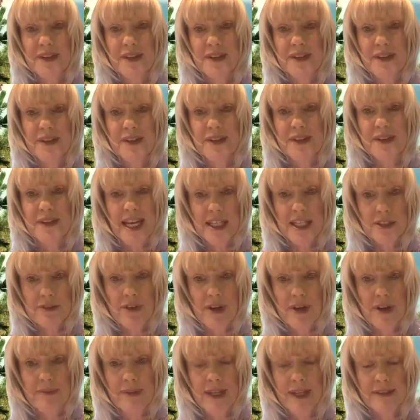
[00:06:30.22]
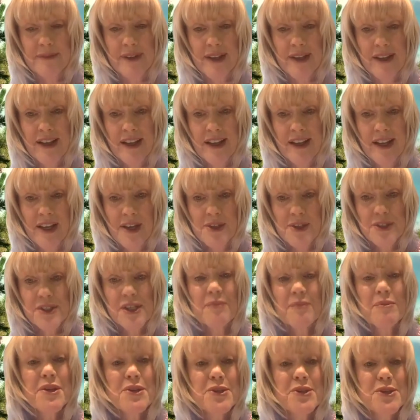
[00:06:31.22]
they had gained from it.
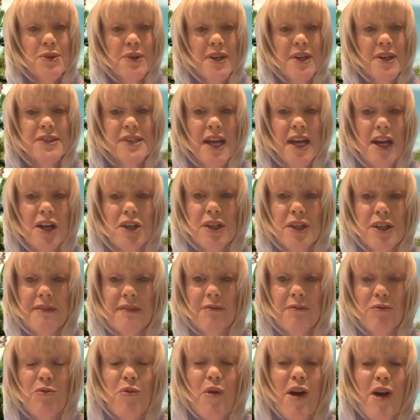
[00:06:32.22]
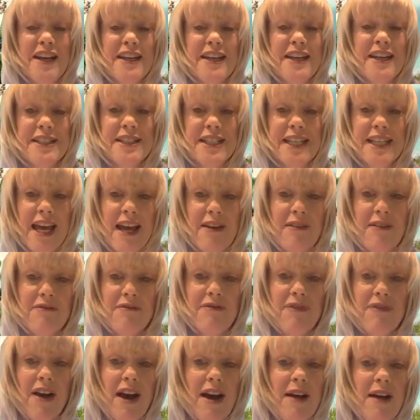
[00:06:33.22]
Some of the students actually wanted to
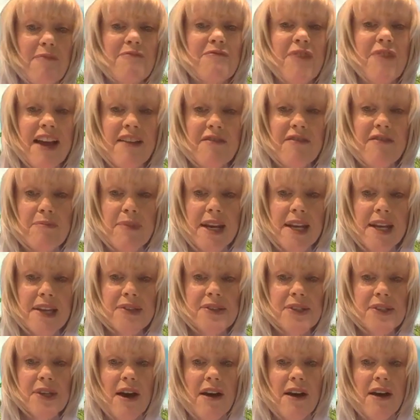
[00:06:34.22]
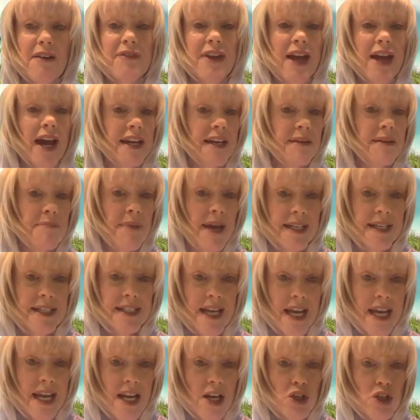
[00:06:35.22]
have 5 minutes of guided
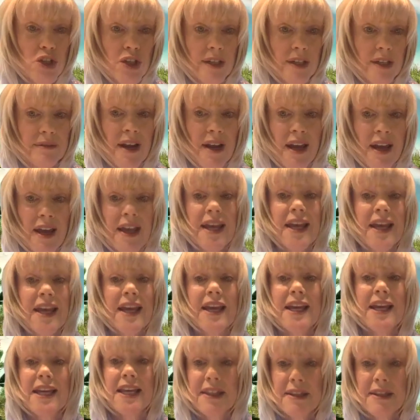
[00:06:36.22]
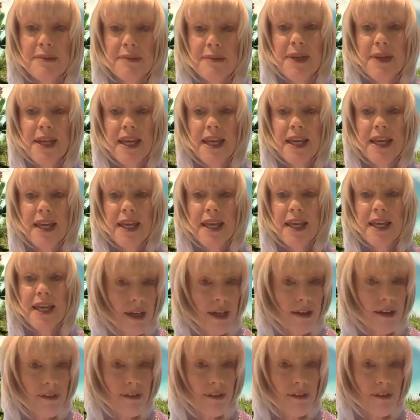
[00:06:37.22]
meditation in the beginning of
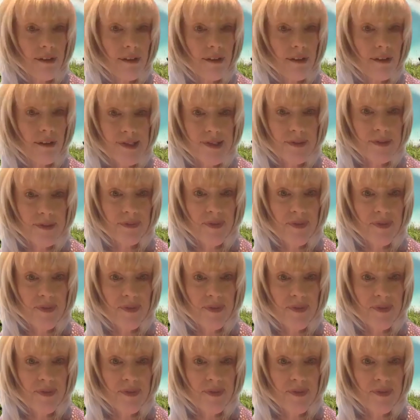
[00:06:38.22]
every class,